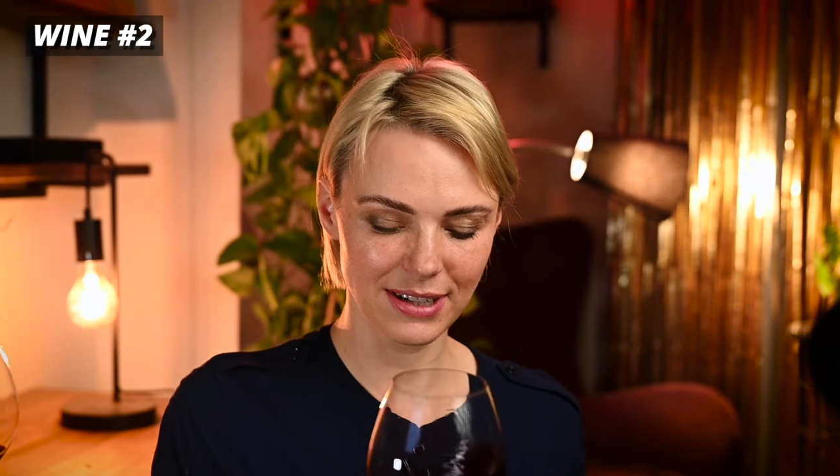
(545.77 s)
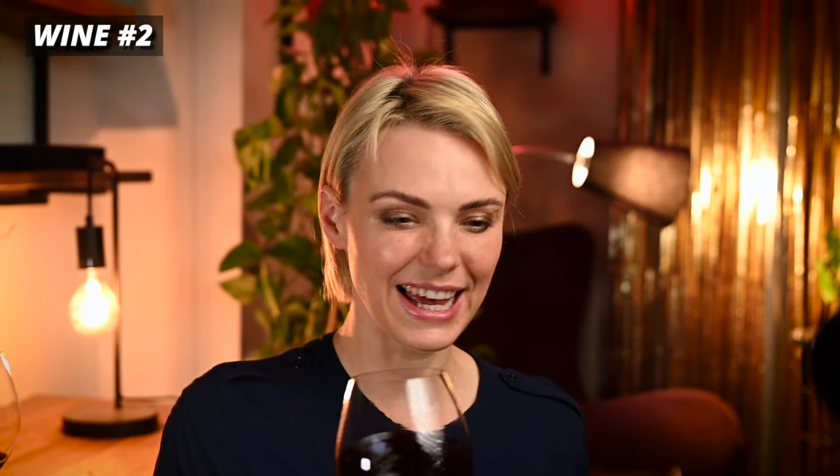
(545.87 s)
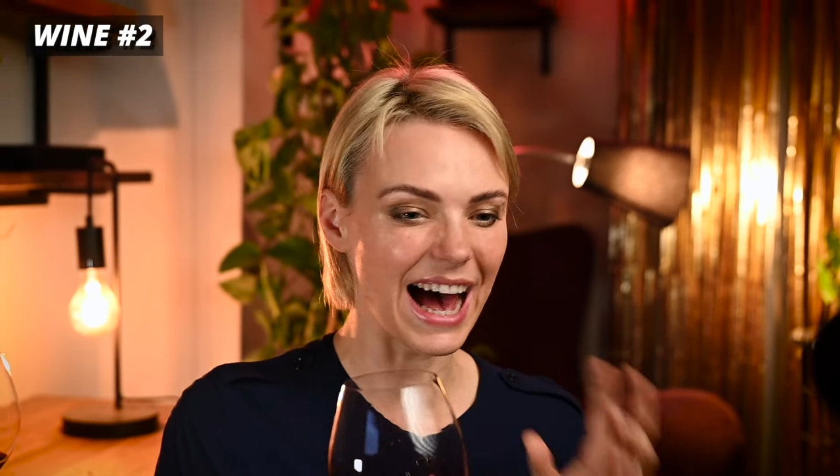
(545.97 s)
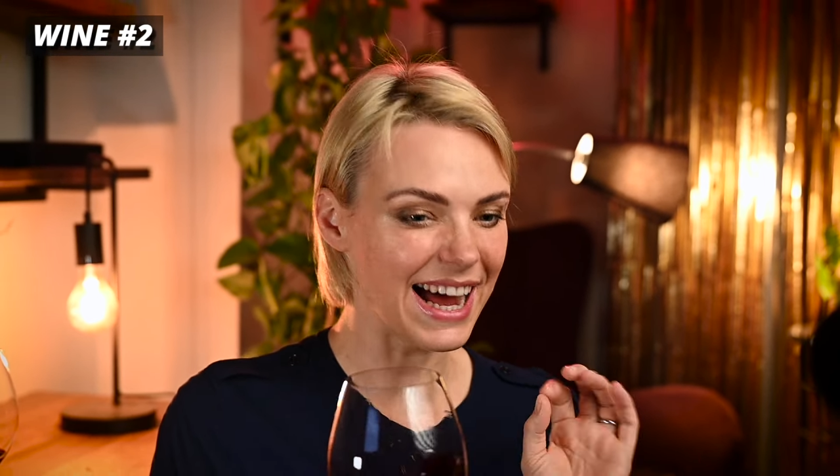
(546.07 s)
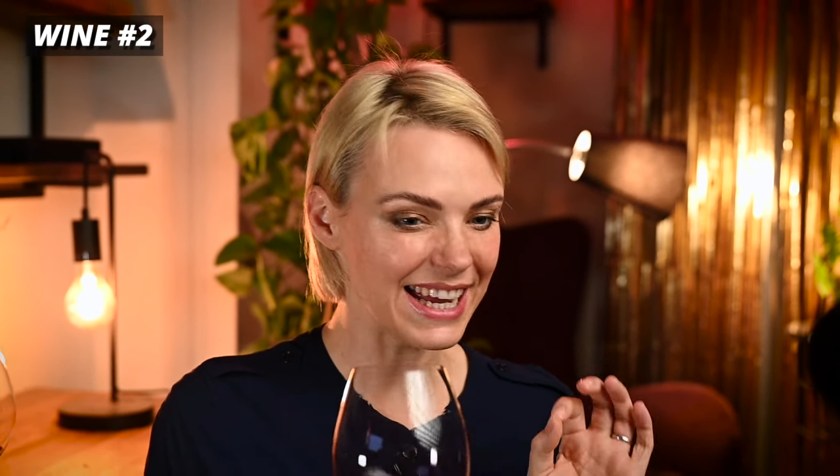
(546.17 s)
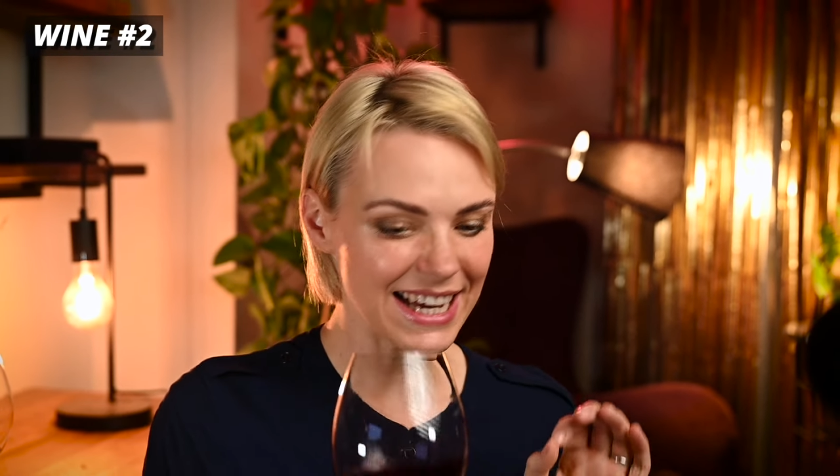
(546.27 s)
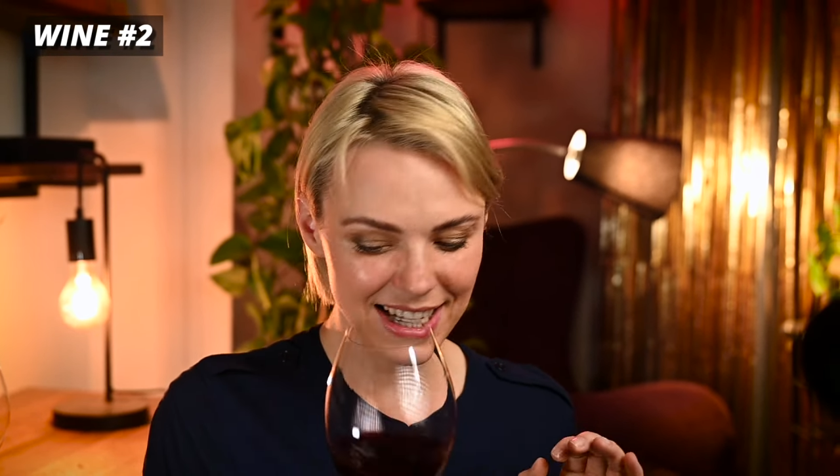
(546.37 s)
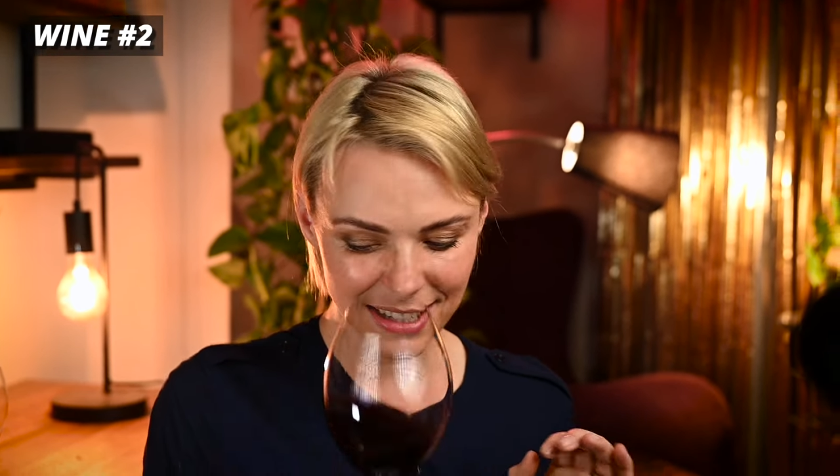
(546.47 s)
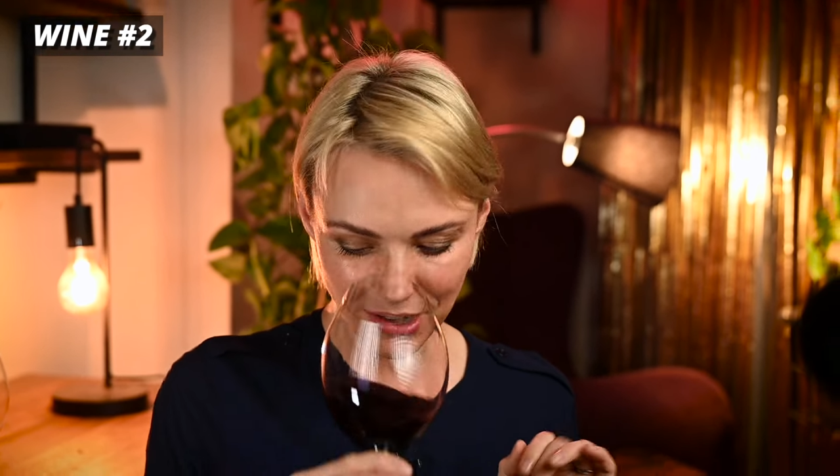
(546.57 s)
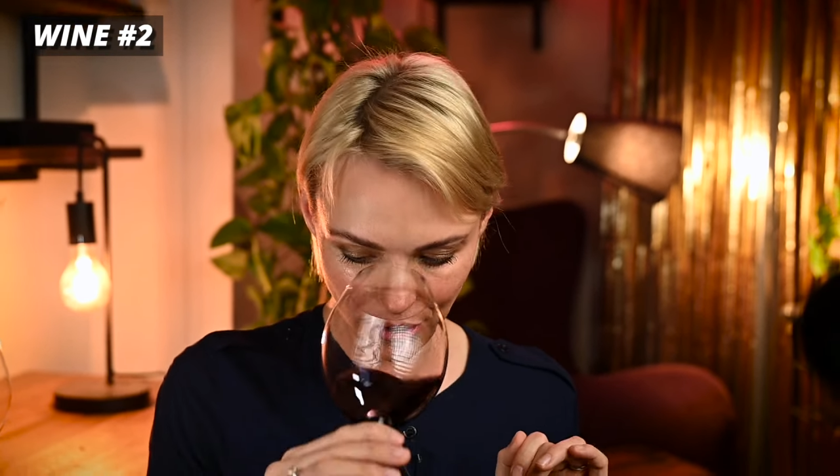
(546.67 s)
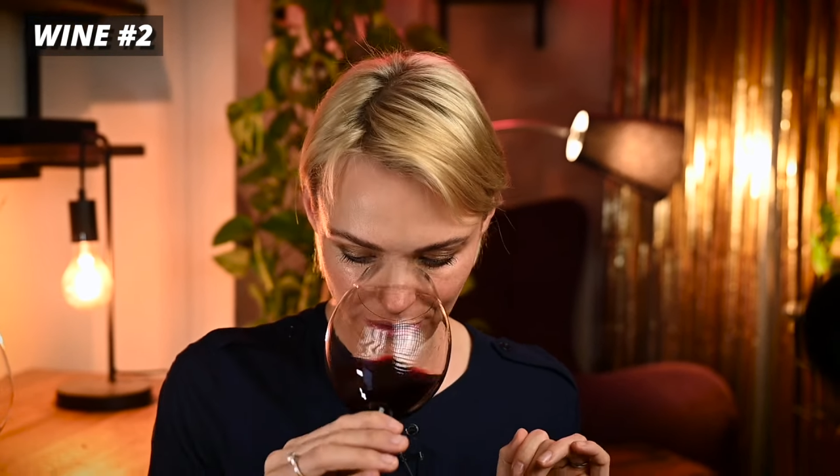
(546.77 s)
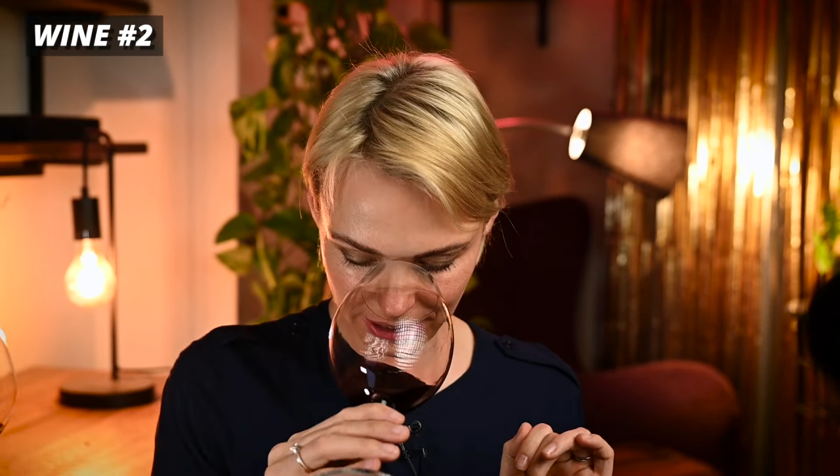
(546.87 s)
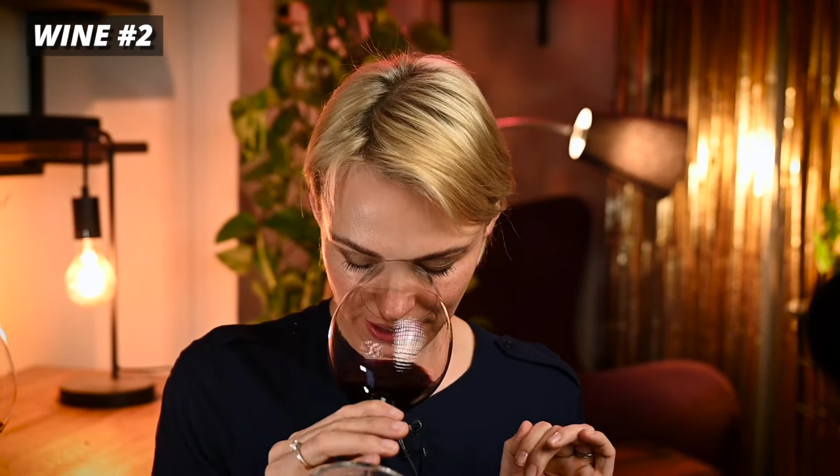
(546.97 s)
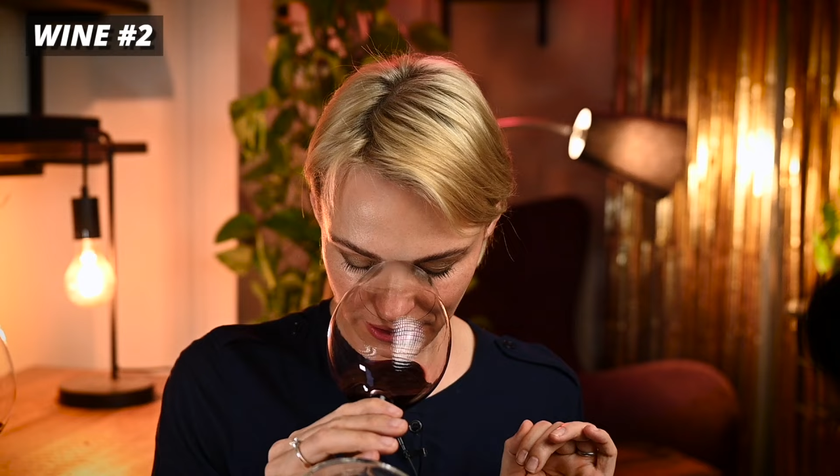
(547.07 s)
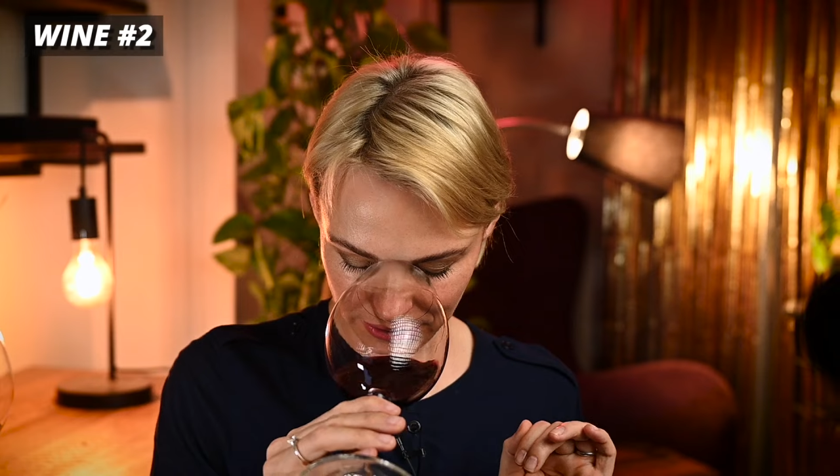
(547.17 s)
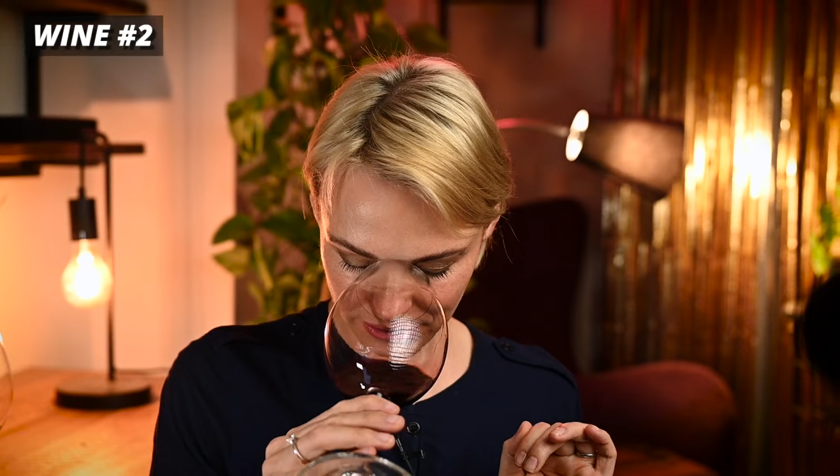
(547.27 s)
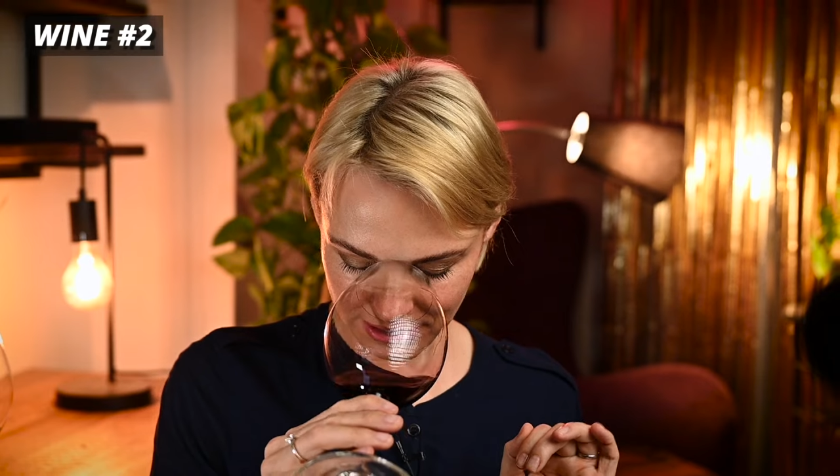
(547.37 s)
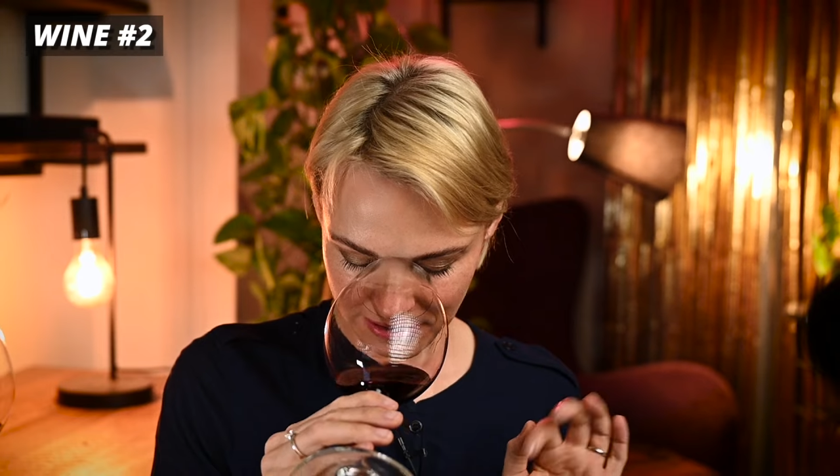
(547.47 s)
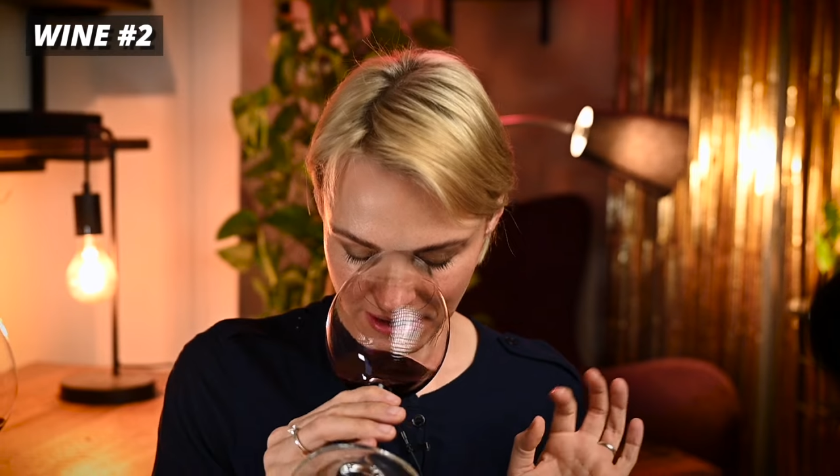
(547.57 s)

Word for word: garrigue on the nose,